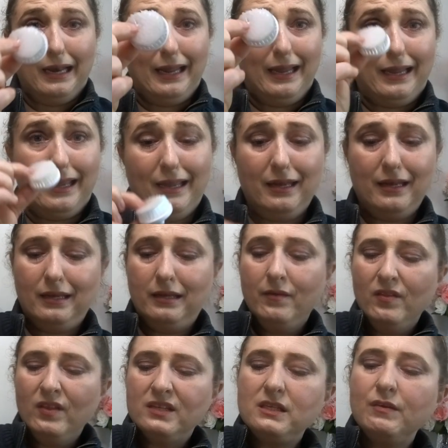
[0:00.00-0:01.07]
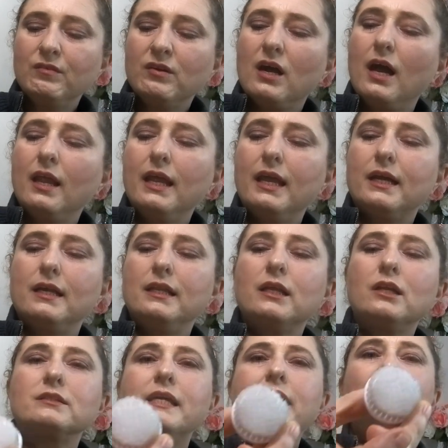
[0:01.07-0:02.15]
Like, it's even got like a
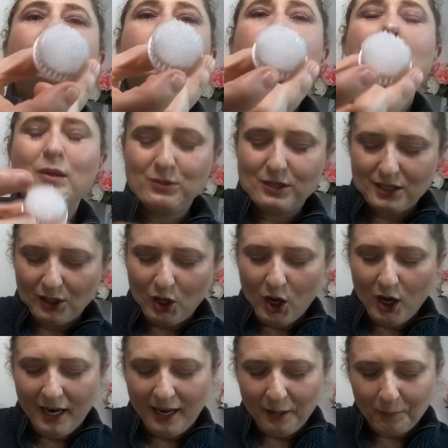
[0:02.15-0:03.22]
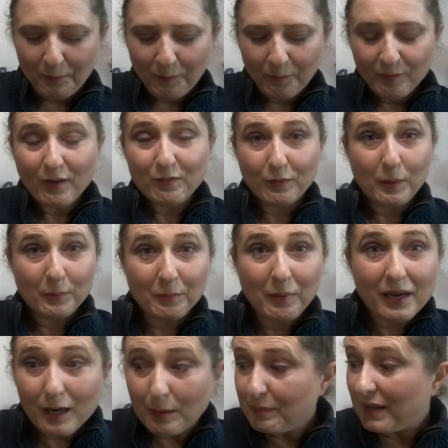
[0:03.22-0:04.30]
little tinge of brown still on it from
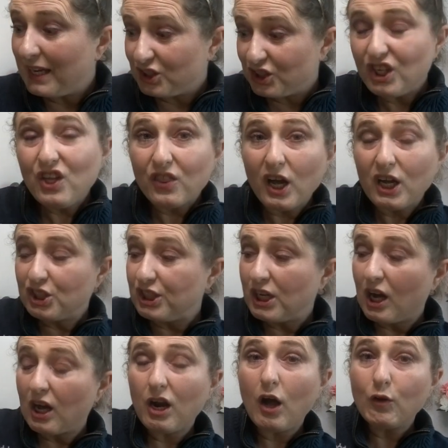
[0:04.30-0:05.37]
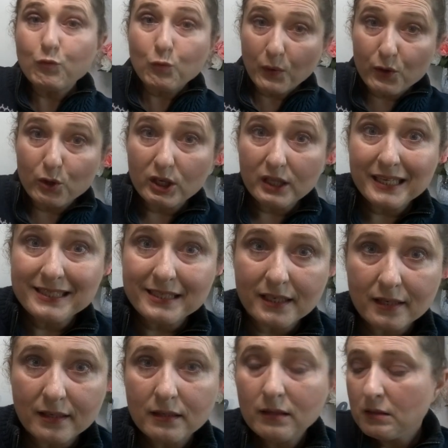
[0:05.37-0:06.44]
makeup that she thought she got off with her
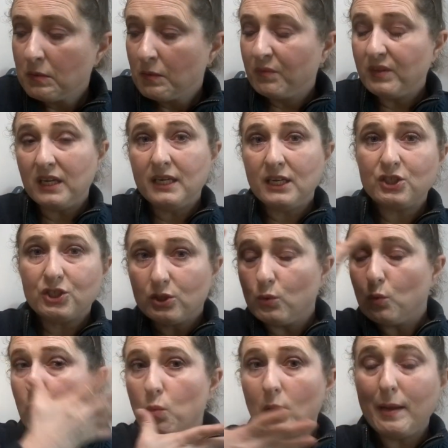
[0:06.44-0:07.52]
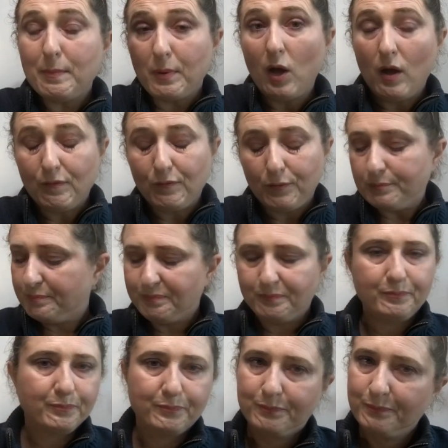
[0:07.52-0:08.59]
cleansing, the initial wipe off.
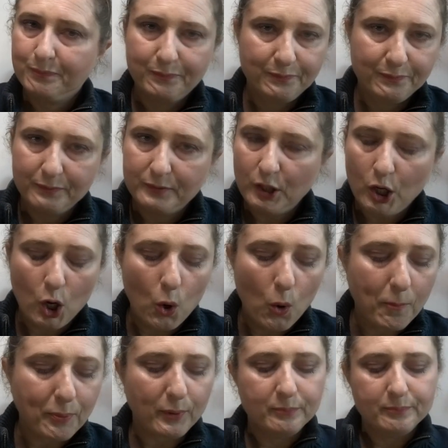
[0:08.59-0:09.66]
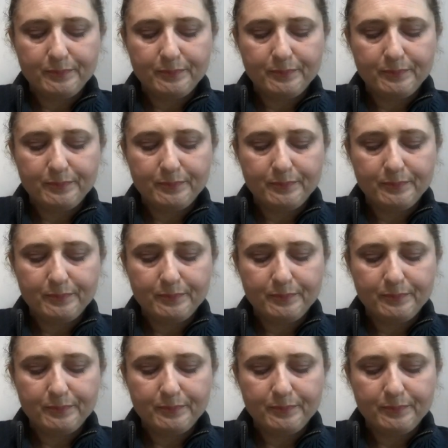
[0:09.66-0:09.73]
Nope.